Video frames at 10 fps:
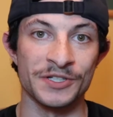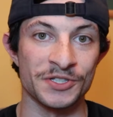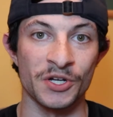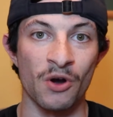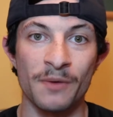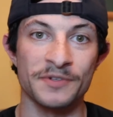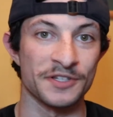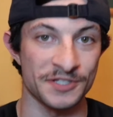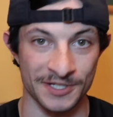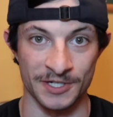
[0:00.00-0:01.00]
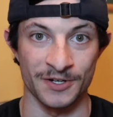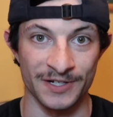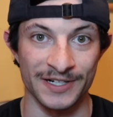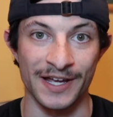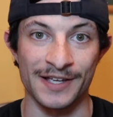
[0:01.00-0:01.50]
is to go up to the
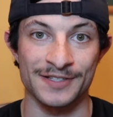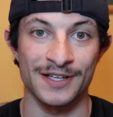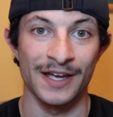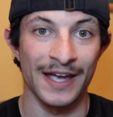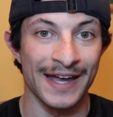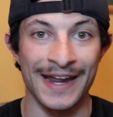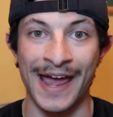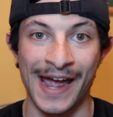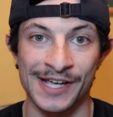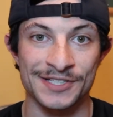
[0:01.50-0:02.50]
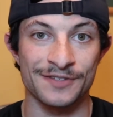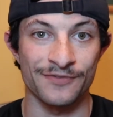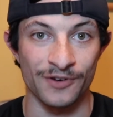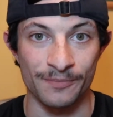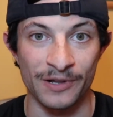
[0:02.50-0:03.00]
security desk and ask
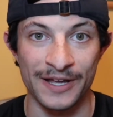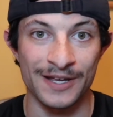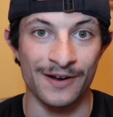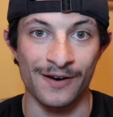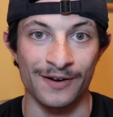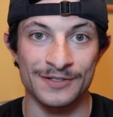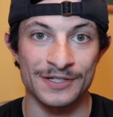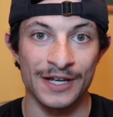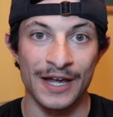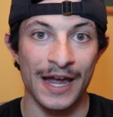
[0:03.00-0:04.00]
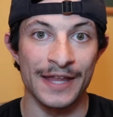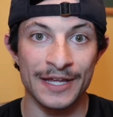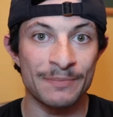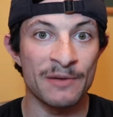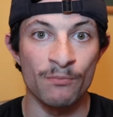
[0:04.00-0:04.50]
for playing cards. And
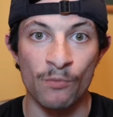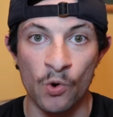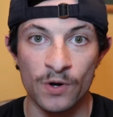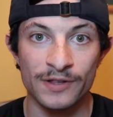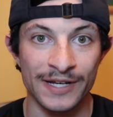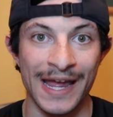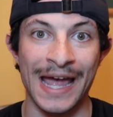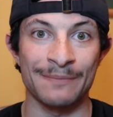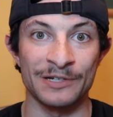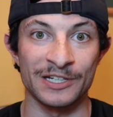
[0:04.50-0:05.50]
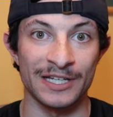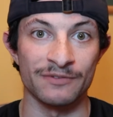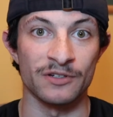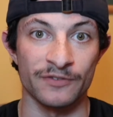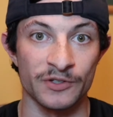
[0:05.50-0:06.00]
they'd be more than happy to
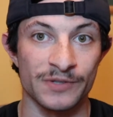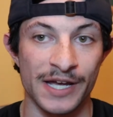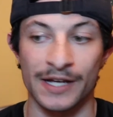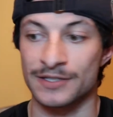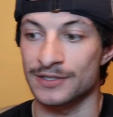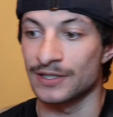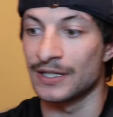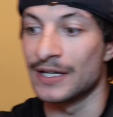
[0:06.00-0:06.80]
give you a few decks.